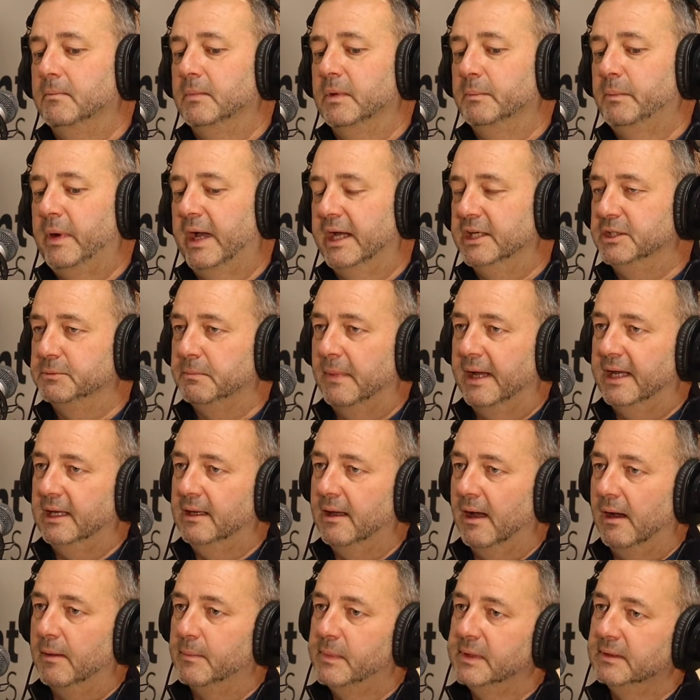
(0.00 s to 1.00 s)
page
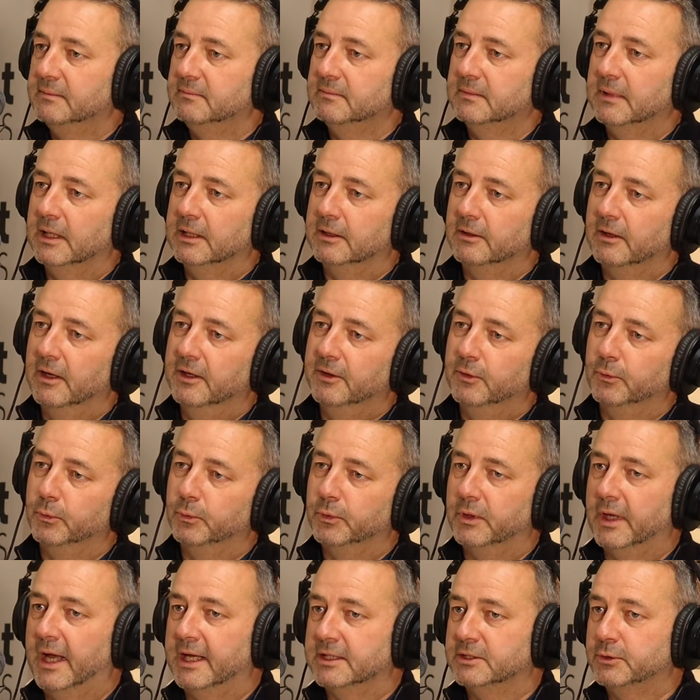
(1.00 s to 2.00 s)
makeup, and all
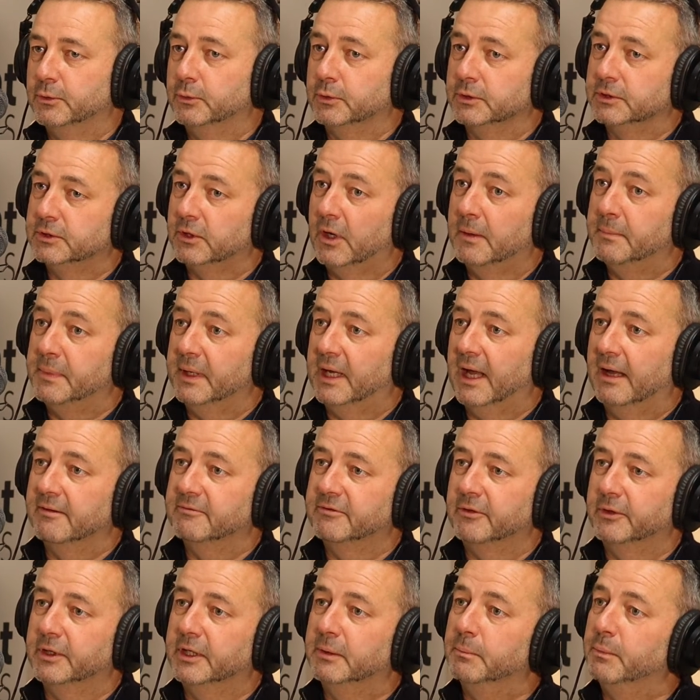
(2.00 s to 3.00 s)
that sort of side became
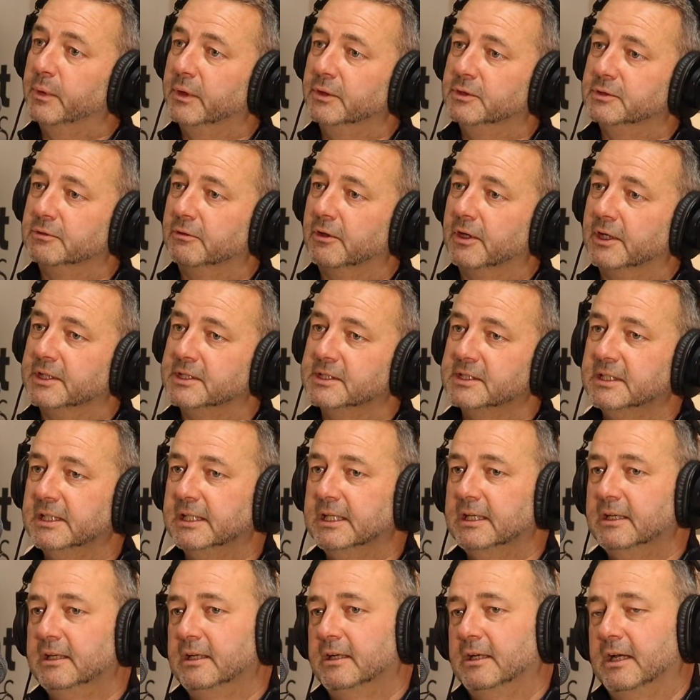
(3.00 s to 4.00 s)
very computerized.
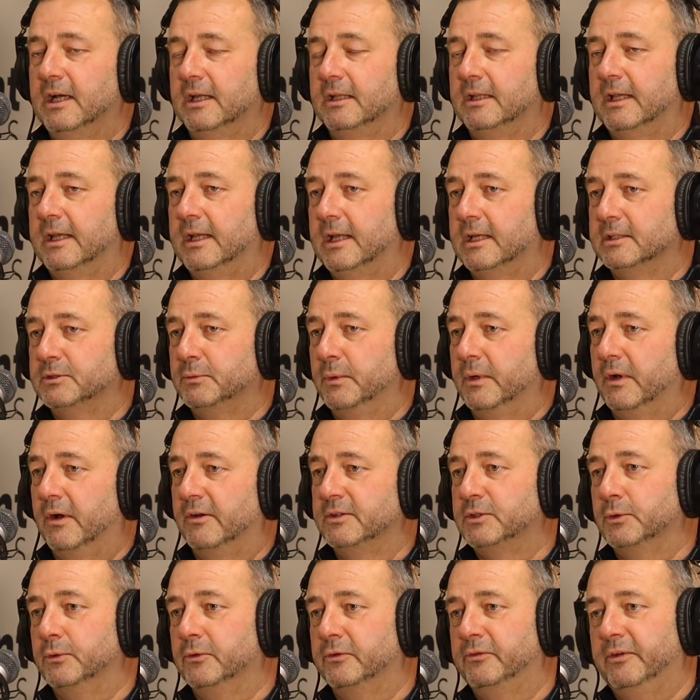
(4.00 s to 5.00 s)
And then that's when I
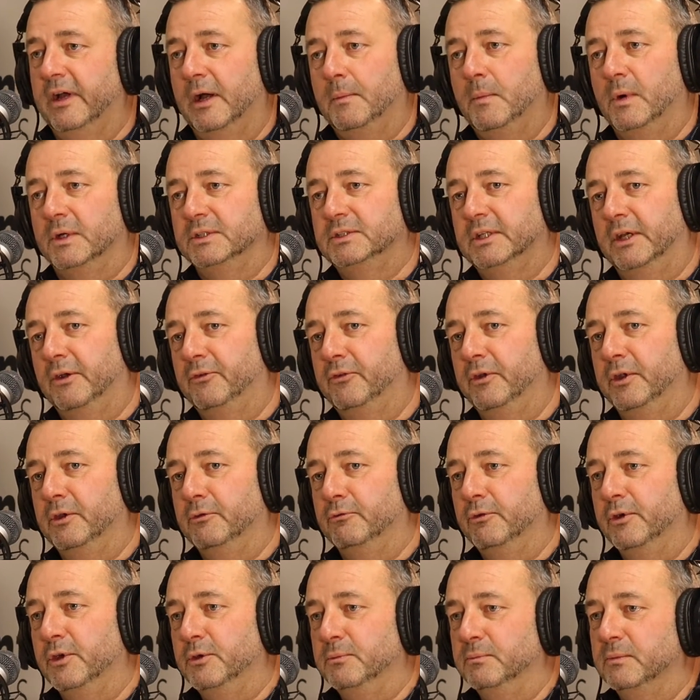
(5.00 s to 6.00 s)
sort of found myself in a
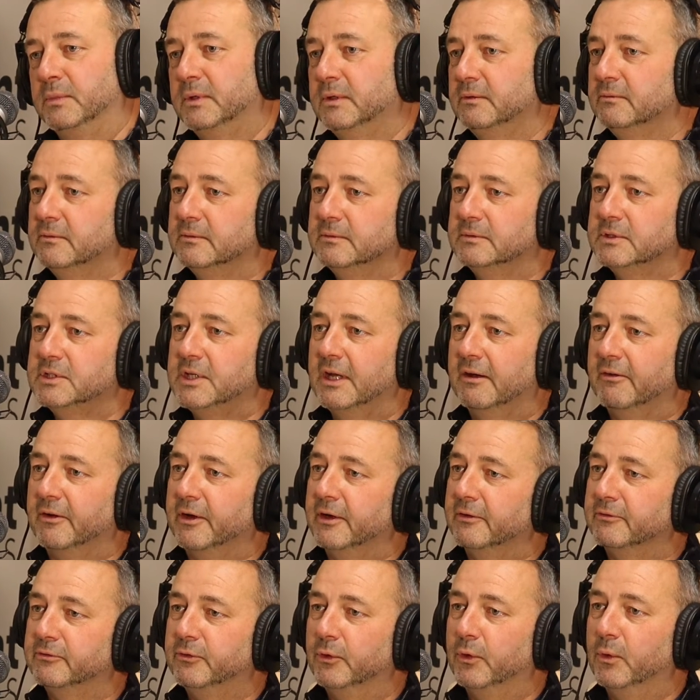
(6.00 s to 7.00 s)
room staring
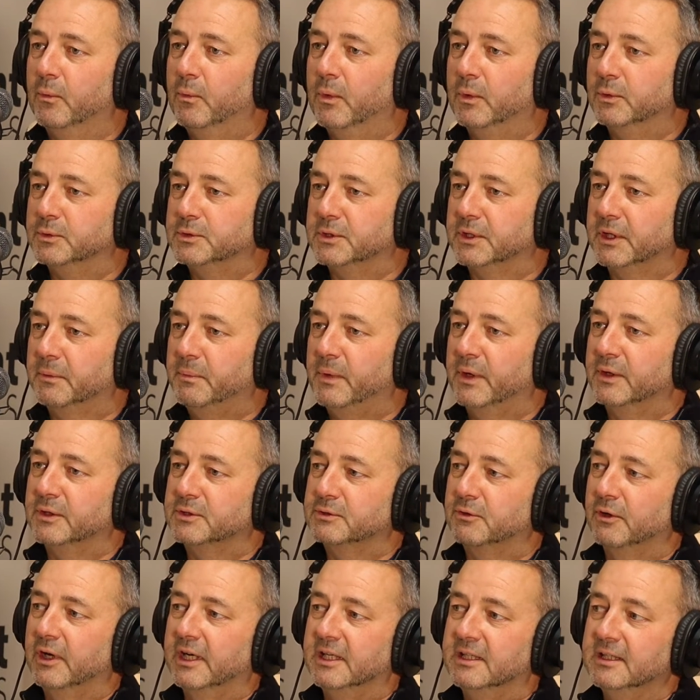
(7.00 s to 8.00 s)
at 4 walls and a computer
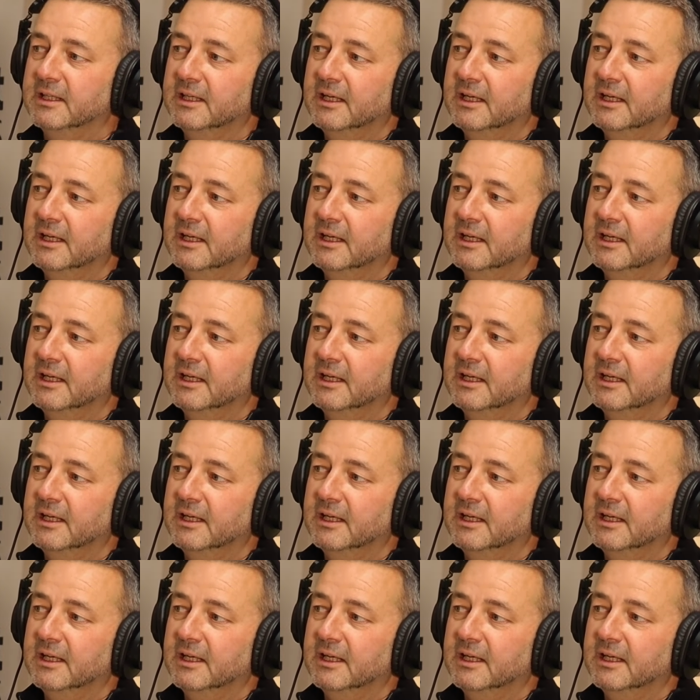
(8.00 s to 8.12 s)
screen,